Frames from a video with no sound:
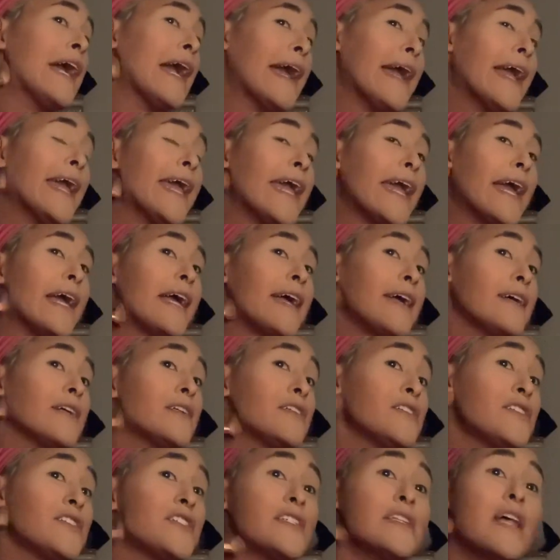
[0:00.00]

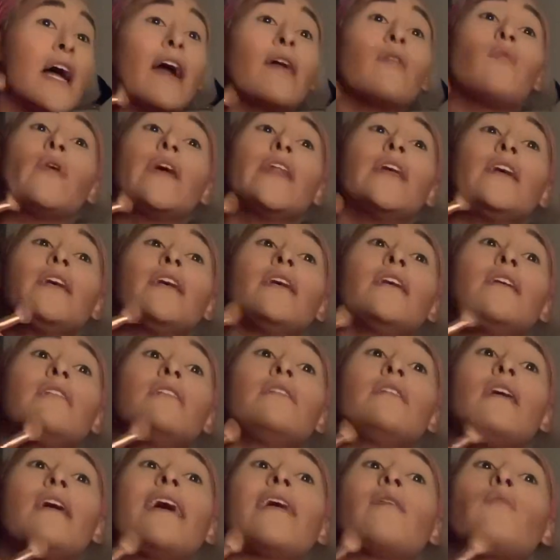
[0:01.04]
and I went
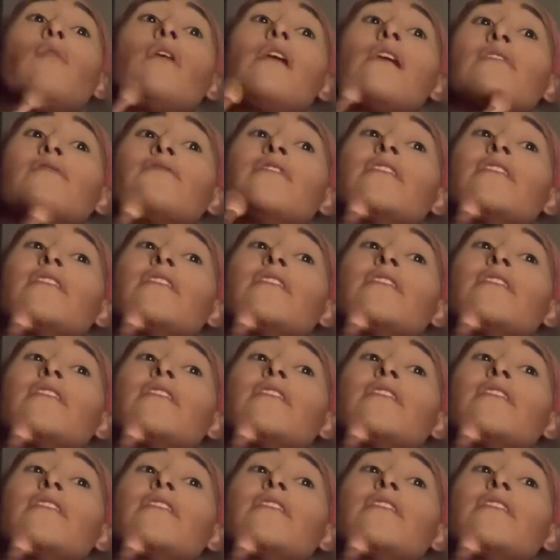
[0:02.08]
in, I walked for